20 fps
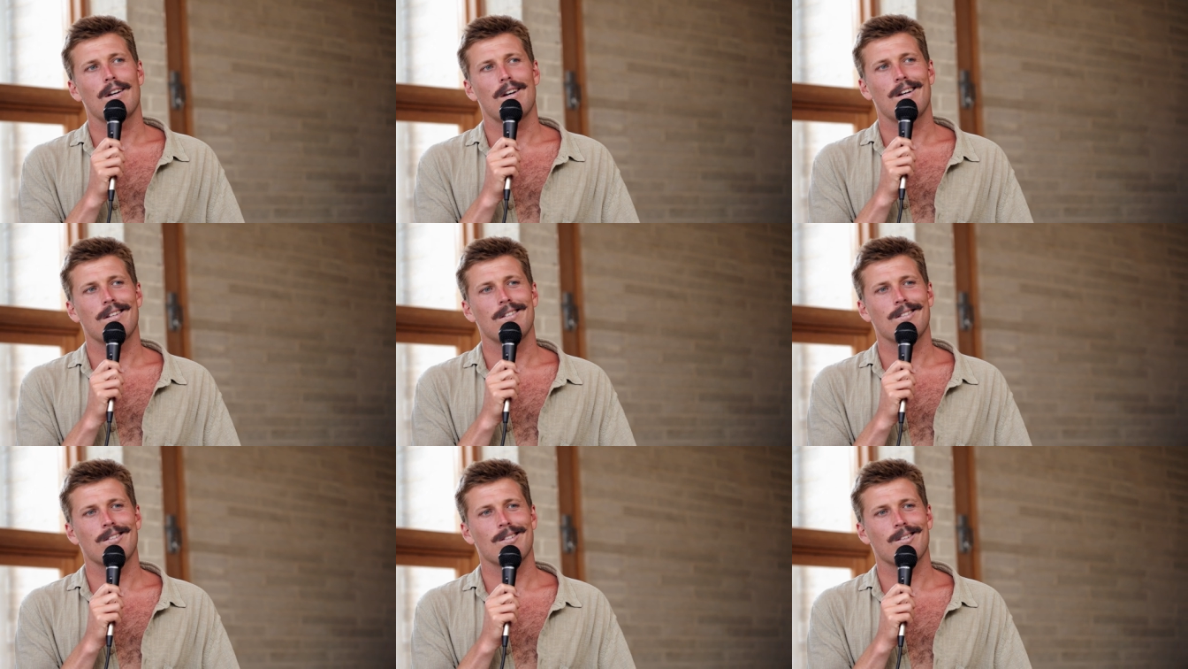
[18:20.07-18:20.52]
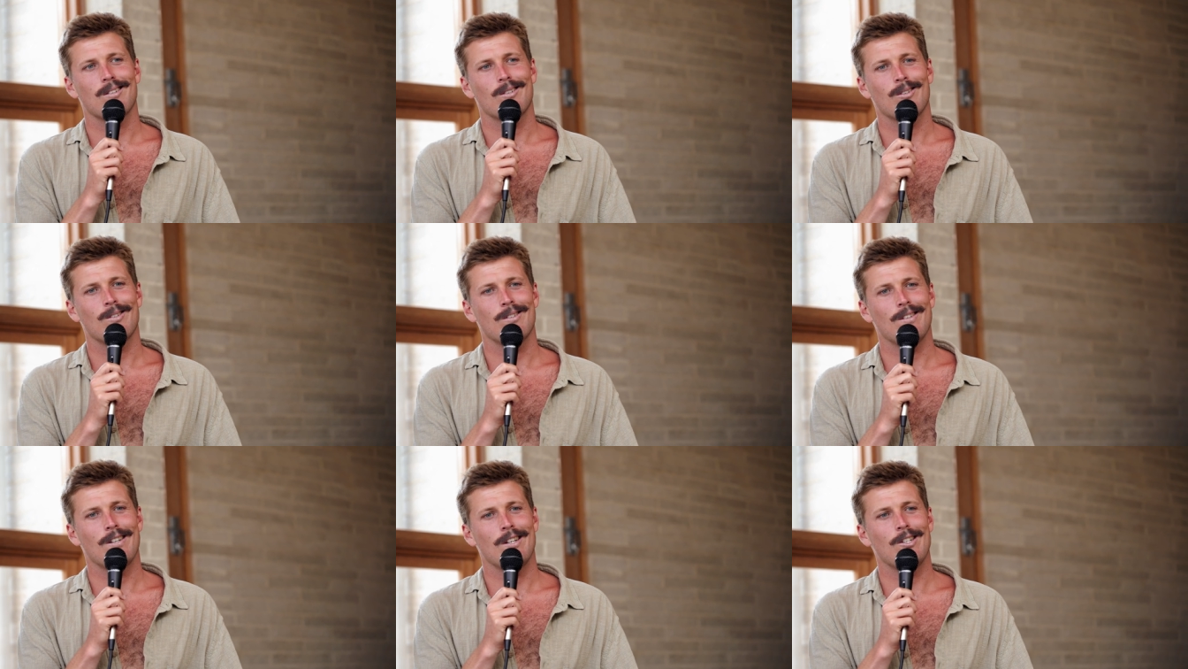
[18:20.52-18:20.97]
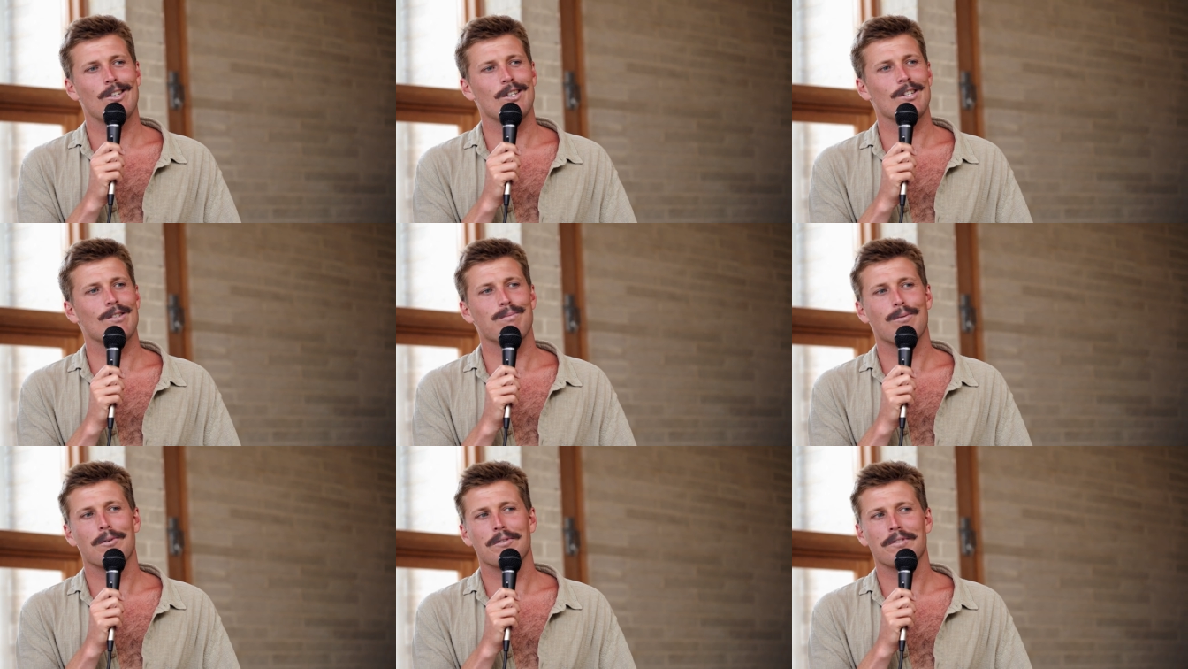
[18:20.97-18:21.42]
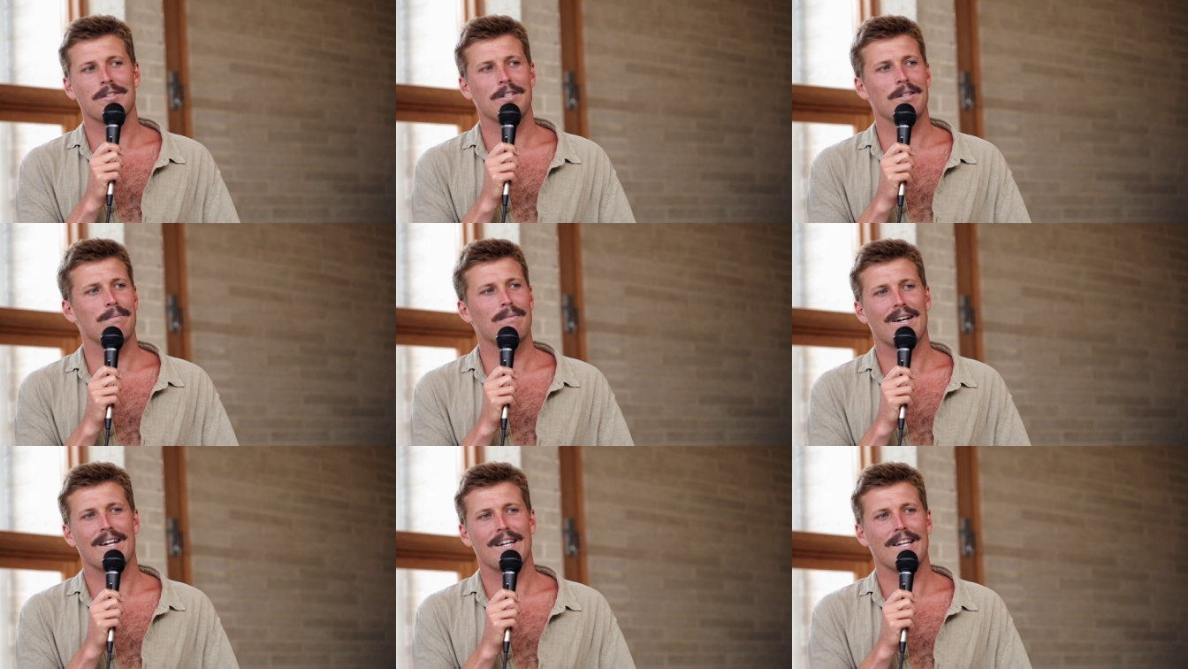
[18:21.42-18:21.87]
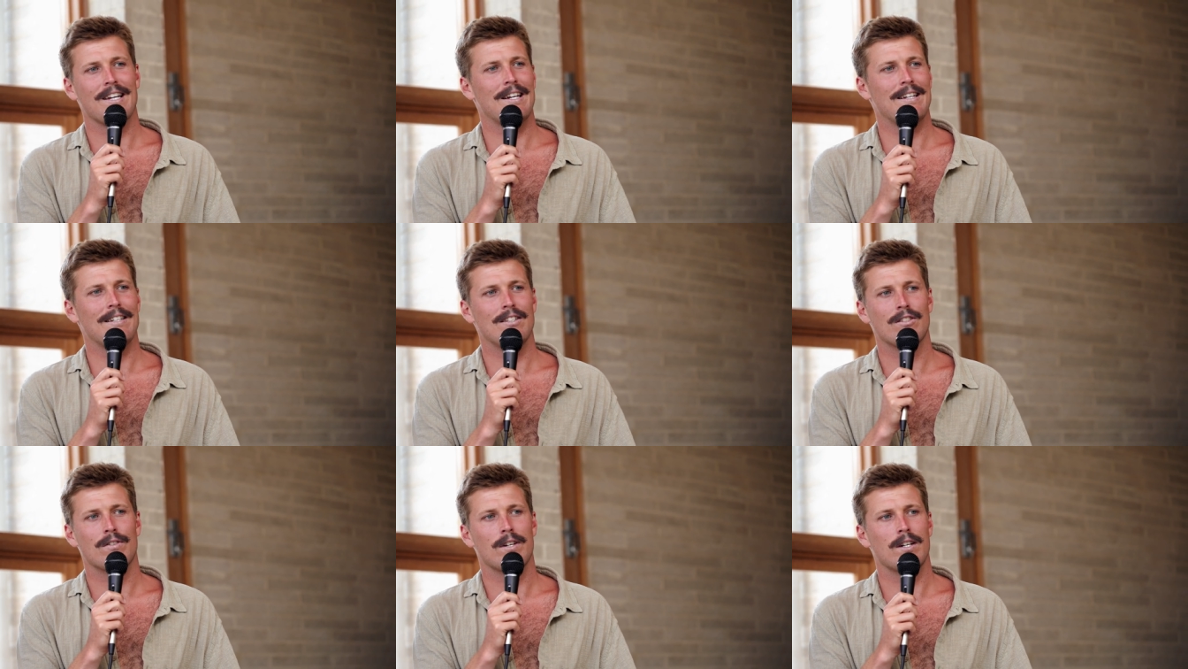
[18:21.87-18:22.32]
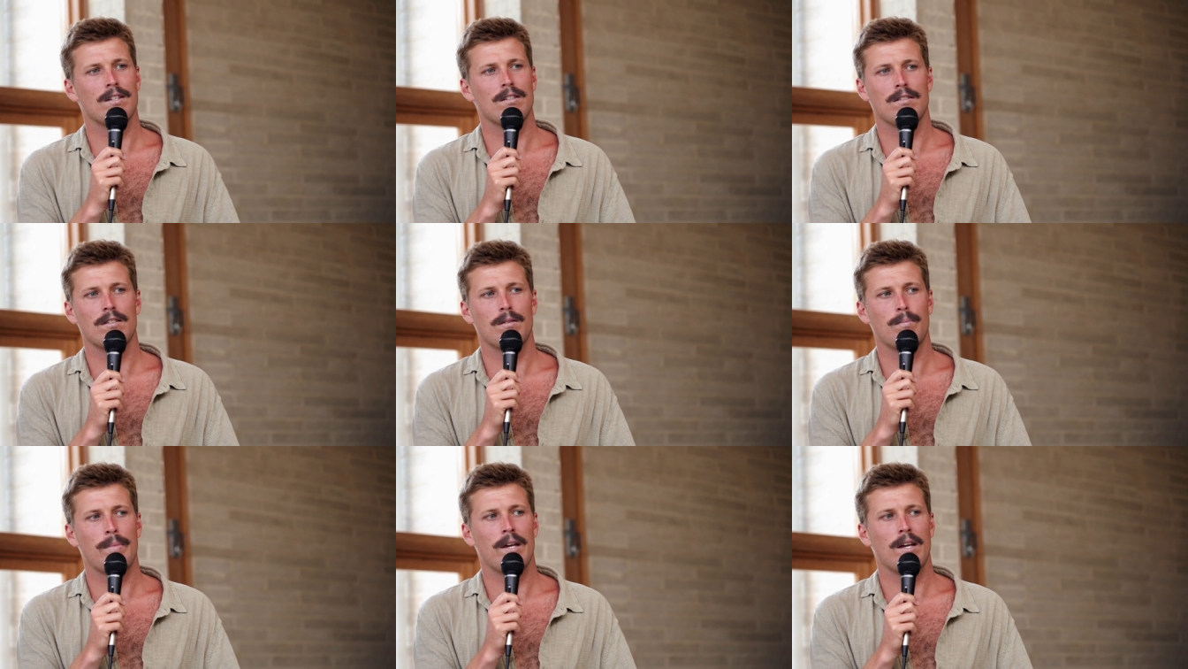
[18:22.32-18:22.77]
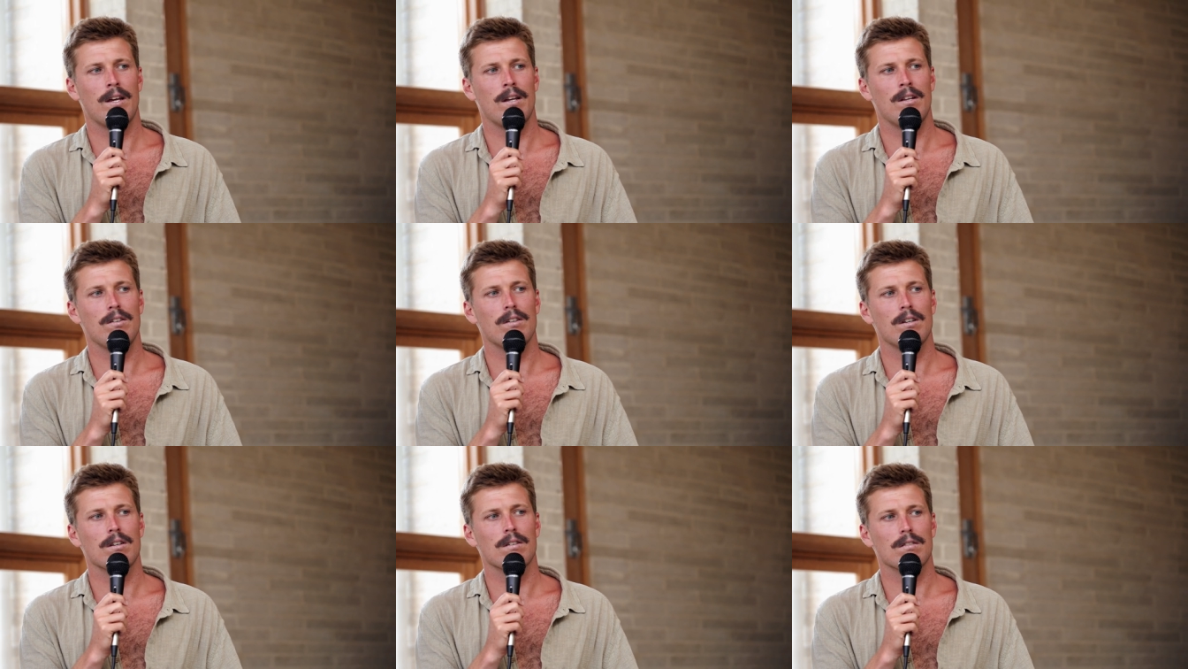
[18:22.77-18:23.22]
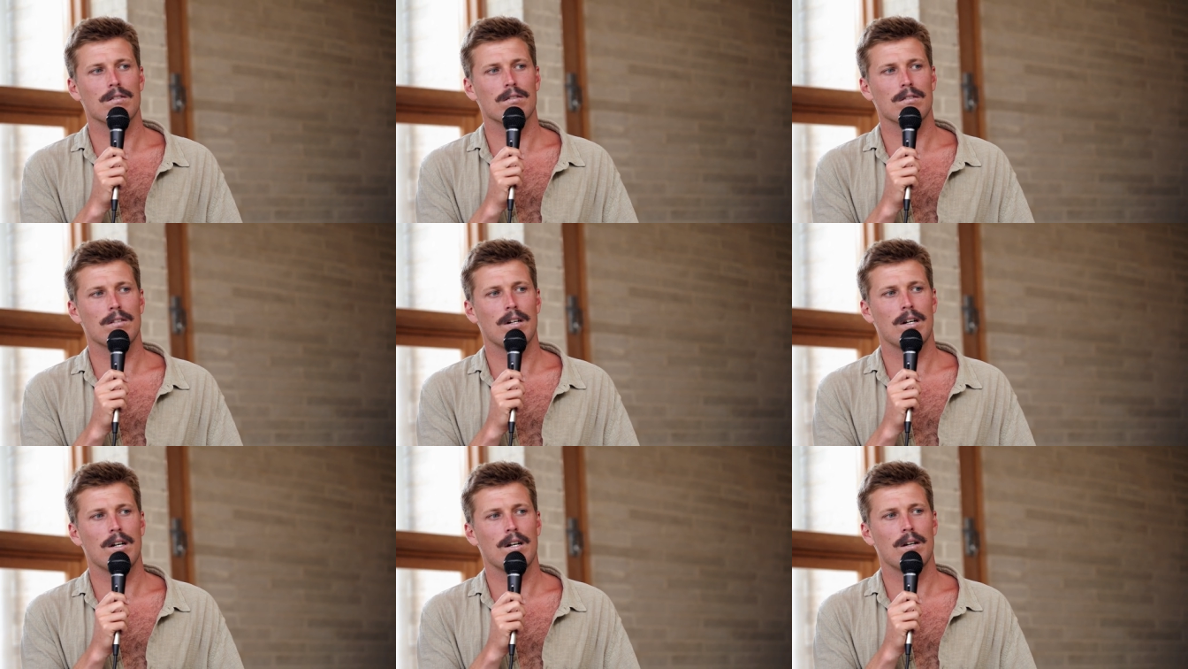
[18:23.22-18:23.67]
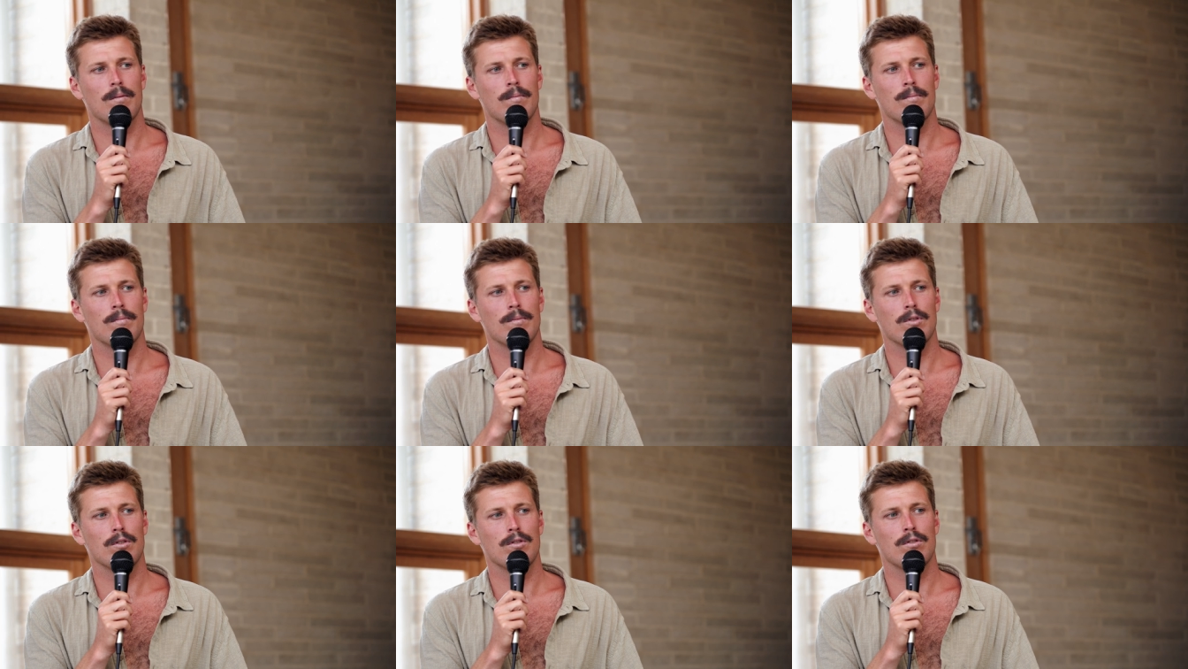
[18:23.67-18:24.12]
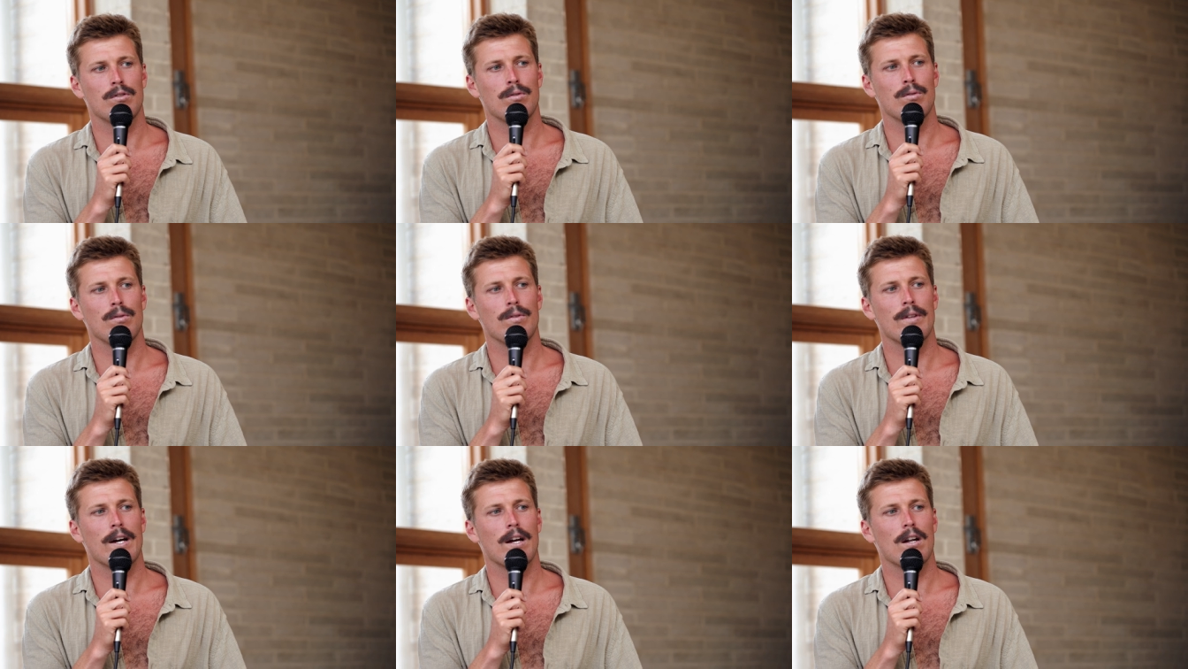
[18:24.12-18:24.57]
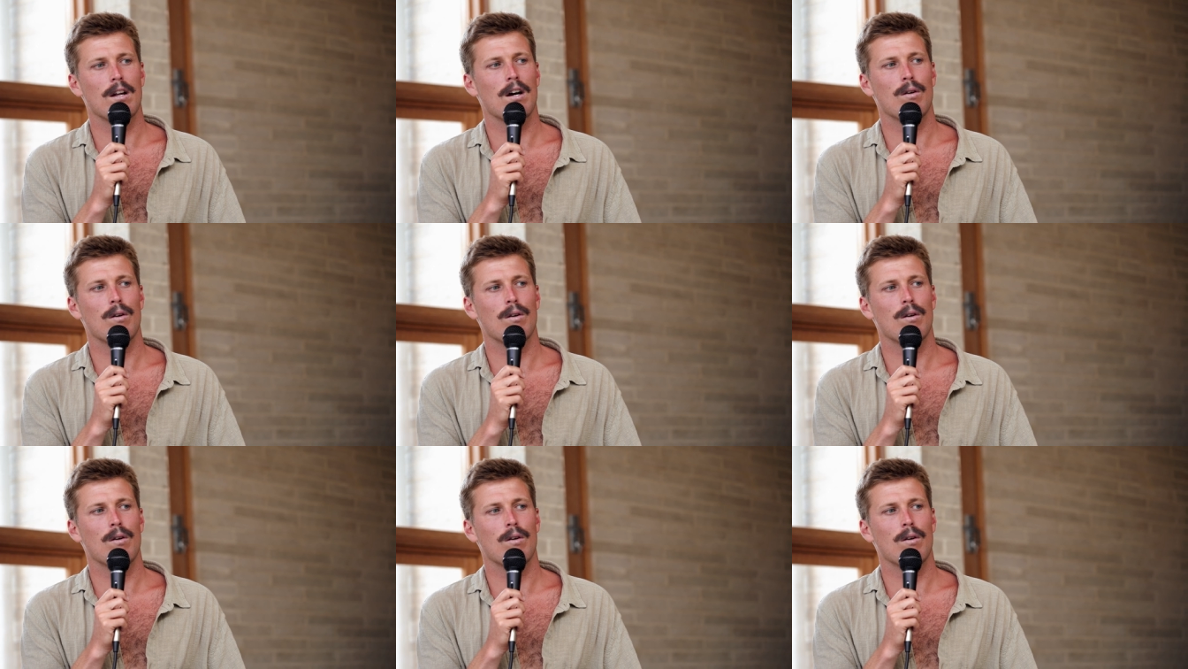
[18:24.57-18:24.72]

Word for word: and so it just wasn't in my interest to pander um, to that.